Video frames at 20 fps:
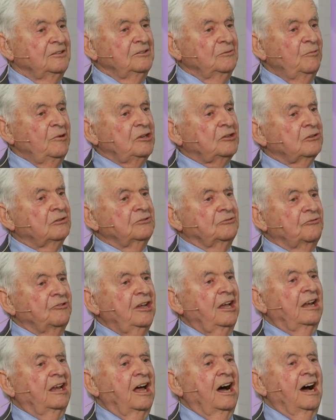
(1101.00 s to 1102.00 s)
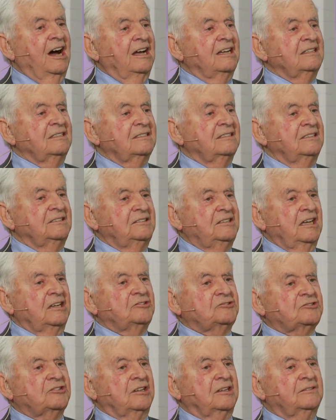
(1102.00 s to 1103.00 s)
We don't realize that
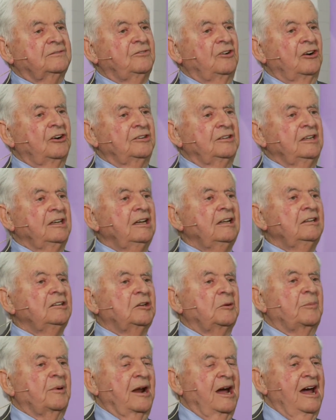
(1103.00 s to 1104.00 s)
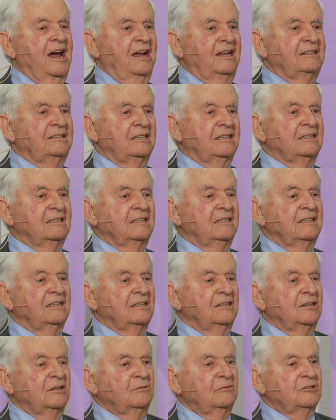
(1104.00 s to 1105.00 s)
Dietrich von Hildebrand
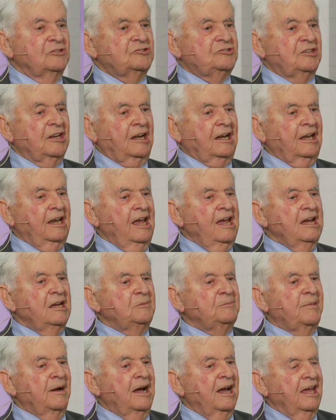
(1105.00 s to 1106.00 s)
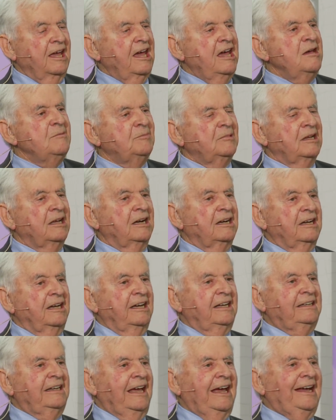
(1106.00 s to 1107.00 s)
was declared by Himmler
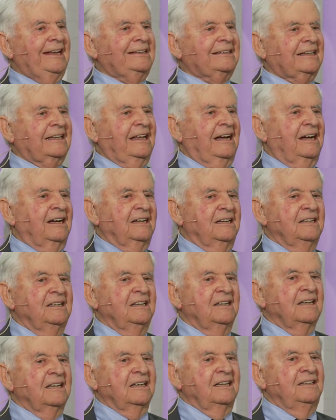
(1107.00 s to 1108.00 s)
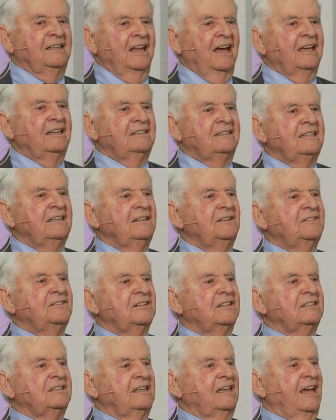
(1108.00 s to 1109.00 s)
and Hitler in nineteen
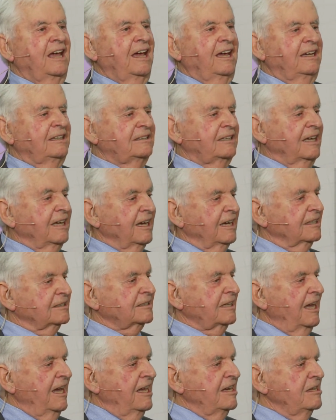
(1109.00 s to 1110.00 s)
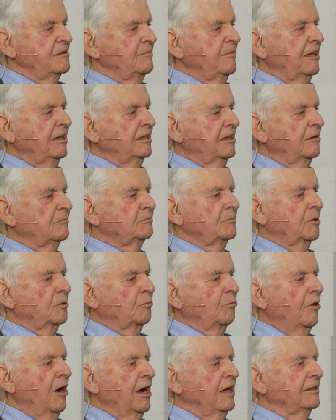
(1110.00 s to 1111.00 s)
thirty-eight as enemy number
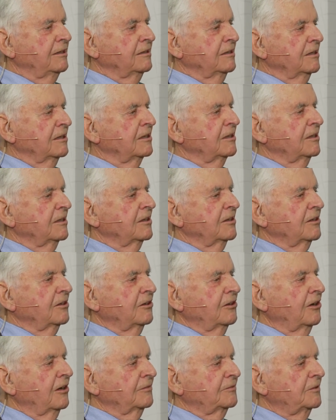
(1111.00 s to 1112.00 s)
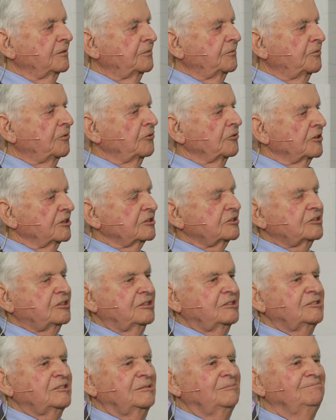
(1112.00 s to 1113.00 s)
one of the Führer
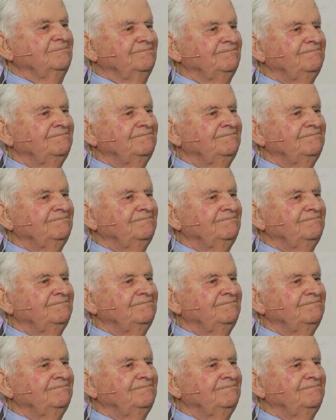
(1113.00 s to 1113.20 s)
system.